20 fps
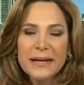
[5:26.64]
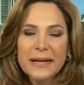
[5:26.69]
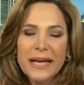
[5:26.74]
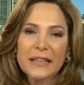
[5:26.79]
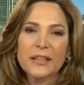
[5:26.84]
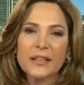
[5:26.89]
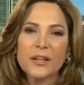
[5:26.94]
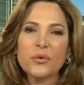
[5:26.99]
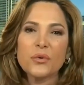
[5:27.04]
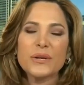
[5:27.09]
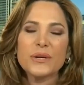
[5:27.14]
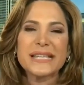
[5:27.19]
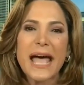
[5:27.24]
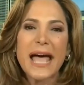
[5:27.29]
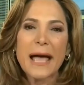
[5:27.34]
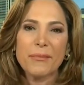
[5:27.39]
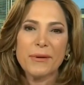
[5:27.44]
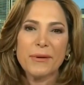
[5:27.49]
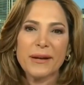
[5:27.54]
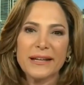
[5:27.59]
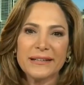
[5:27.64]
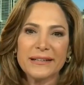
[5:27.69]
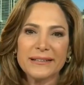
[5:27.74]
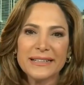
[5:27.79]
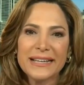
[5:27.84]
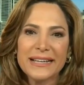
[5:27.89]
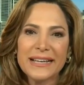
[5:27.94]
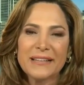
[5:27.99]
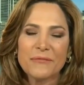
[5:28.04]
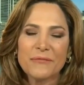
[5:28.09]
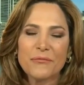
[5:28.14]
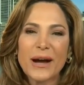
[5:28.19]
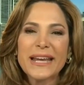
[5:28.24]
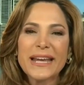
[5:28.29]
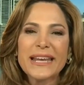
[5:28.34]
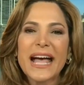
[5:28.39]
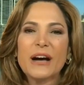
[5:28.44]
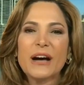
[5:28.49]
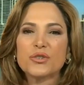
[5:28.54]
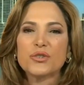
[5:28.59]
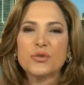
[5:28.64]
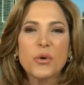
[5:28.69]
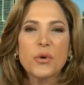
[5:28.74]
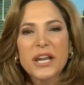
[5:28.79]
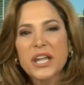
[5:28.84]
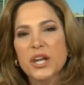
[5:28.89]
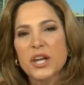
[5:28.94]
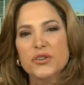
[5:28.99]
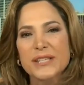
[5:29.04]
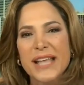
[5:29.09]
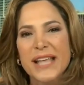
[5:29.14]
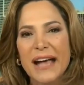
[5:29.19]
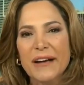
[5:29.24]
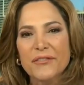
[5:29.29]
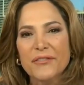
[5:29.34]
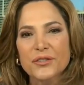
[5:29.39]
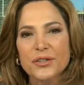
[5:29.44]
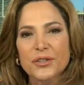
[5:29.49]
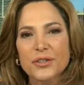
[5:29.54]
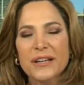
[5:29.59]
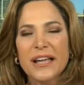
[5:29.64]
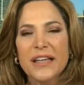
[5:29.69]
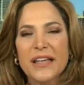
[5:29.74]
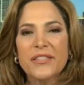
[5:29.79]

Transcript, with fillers: And look what's happening right now. twenty years after, yeah.